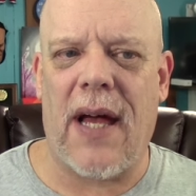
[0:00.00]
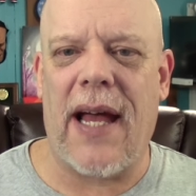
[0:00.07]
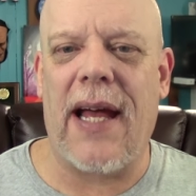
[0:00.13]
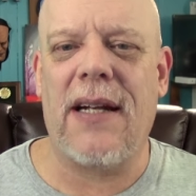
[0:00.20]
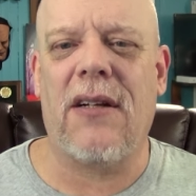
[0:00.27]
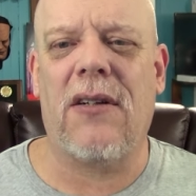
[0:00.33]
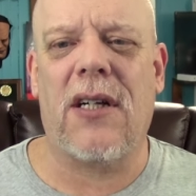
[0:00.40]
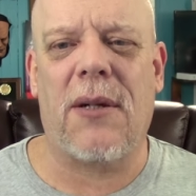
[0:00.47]

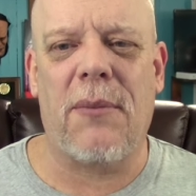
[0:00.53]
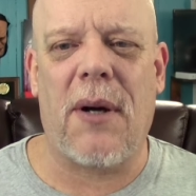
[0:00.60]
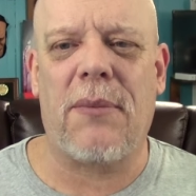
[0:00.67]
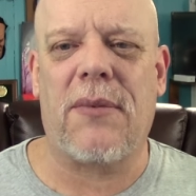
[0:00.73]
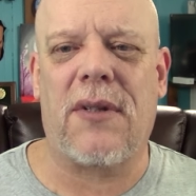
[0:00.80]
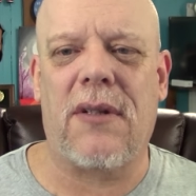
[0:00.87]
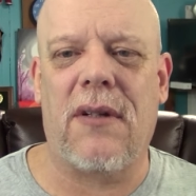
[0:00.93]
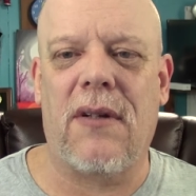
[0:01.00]
had to look him
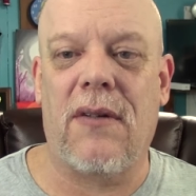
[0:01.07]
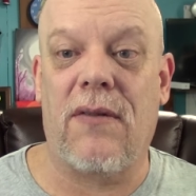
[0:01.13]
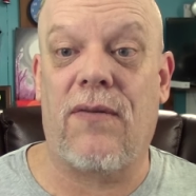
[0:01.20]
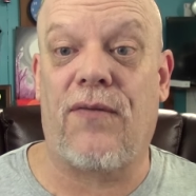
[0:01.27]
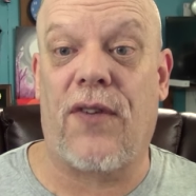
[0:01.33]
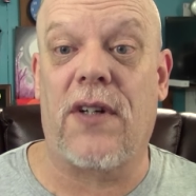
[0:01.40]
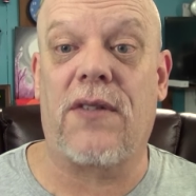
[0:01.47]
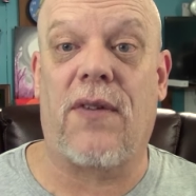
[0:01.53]
up,
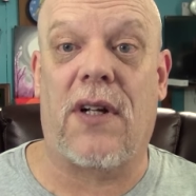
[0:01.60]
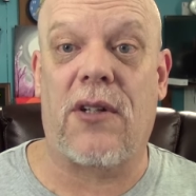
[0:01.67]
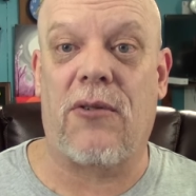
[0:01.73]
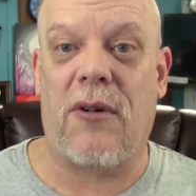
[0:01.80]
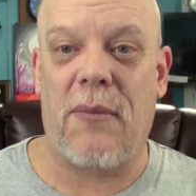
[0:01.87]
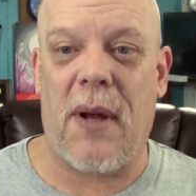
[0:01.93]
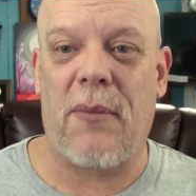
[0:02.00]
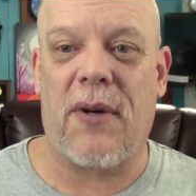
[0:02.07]
first of all, to
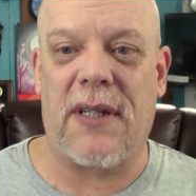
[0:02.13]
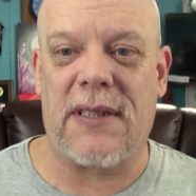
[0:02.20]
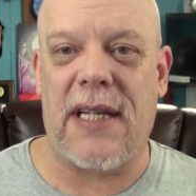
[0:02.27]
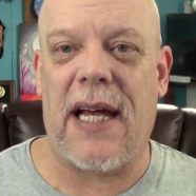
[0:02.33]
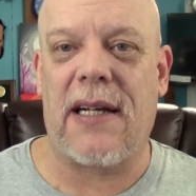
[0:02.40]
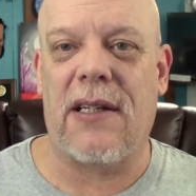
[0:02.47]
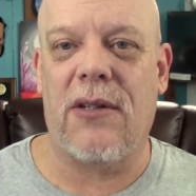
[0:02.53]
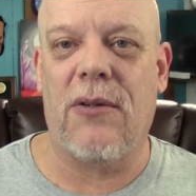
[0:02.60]
remember
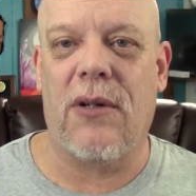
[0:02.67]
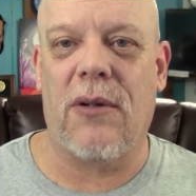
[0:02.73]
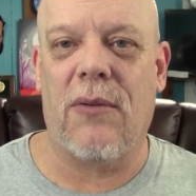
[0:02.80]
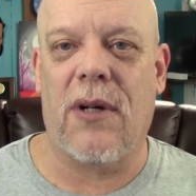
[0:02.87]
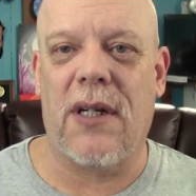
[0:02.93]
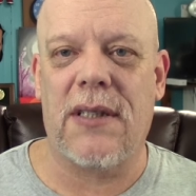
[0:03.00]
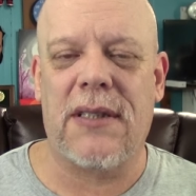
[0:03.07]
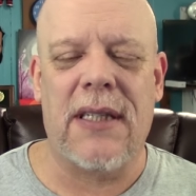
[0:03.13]
exactly who he
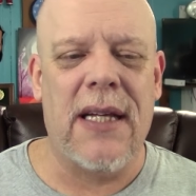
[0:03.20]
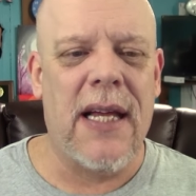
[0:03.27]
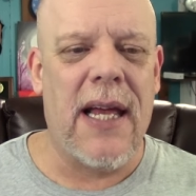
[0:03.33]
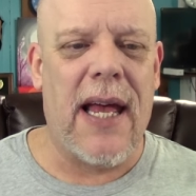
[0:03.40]
was.